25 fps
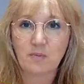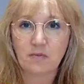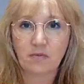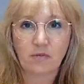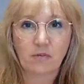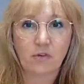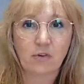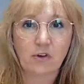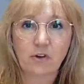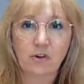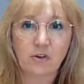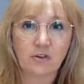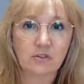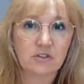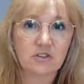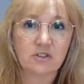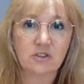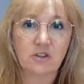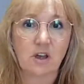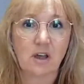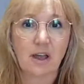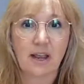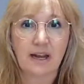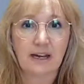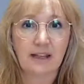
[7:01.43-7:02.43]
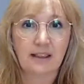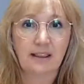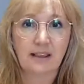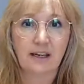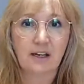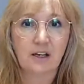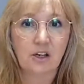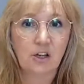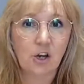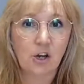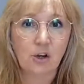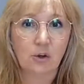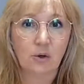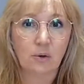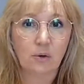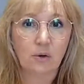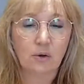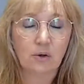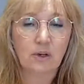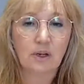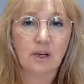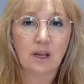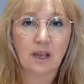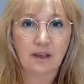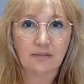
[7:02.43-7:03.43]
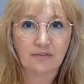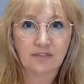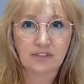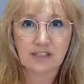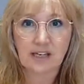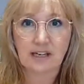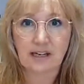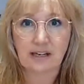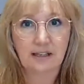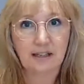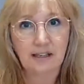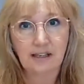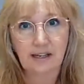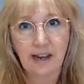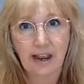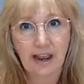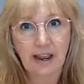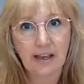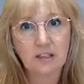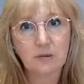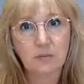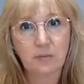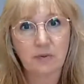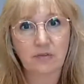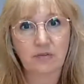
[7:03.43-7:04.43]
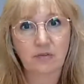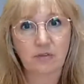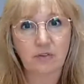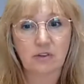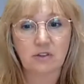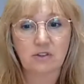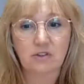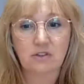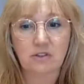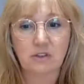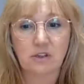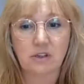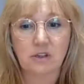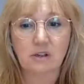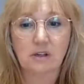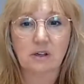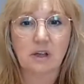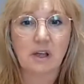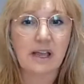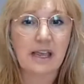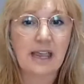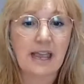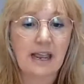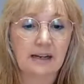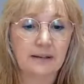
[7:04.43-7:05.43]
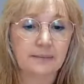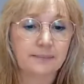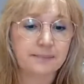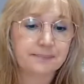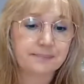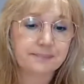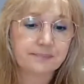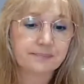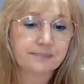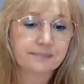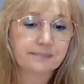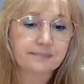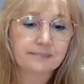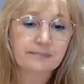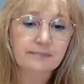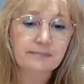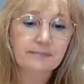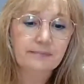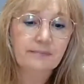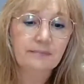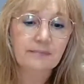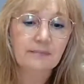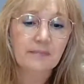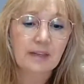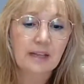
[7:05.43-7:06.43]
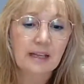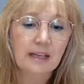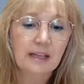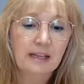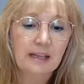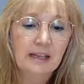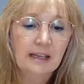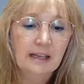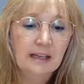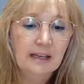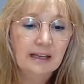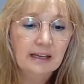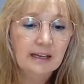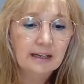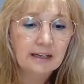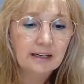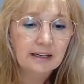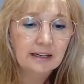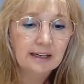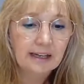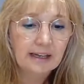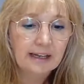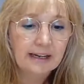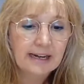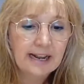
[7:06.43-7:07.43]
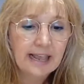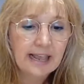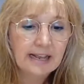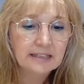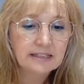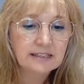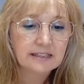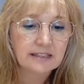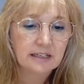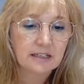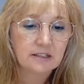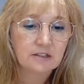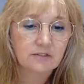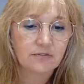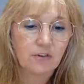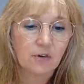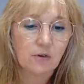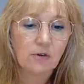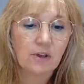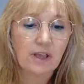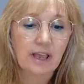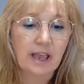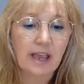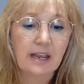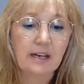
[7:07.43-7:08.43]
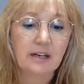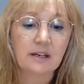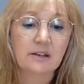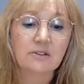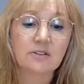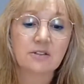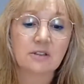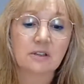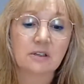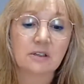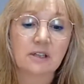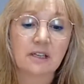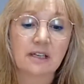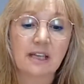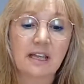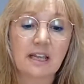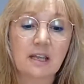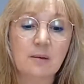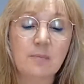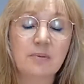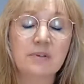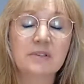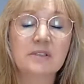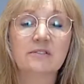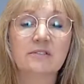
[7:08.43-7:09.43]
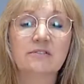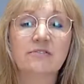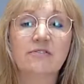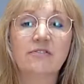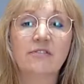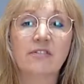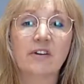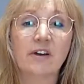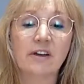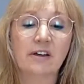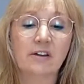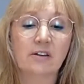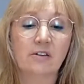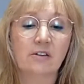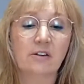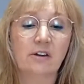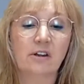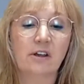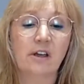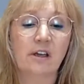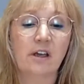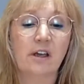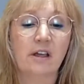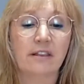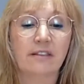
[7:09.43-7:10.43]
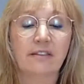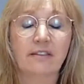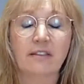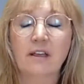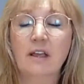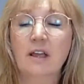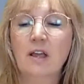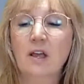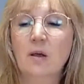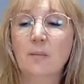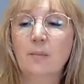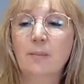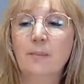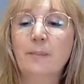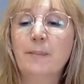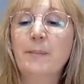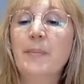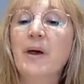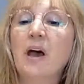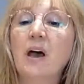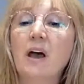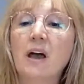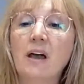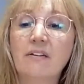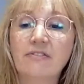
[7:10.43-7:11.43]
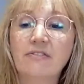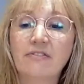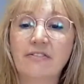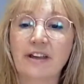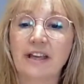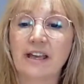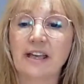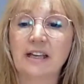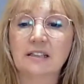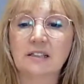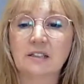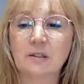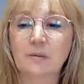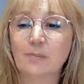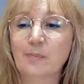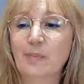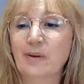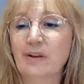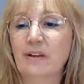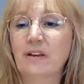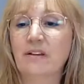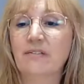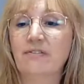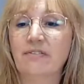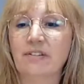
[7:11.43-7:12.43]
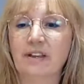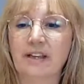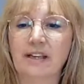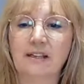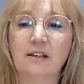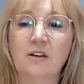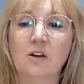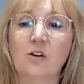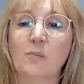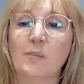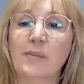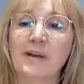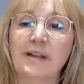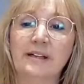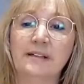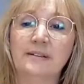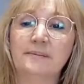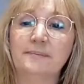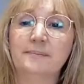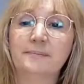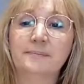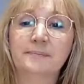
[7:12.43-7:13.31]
before you can start anything new. You have to clear the decks before you start again. Annette says, volcanoes are the keepers of fire on earth. Perfect comment.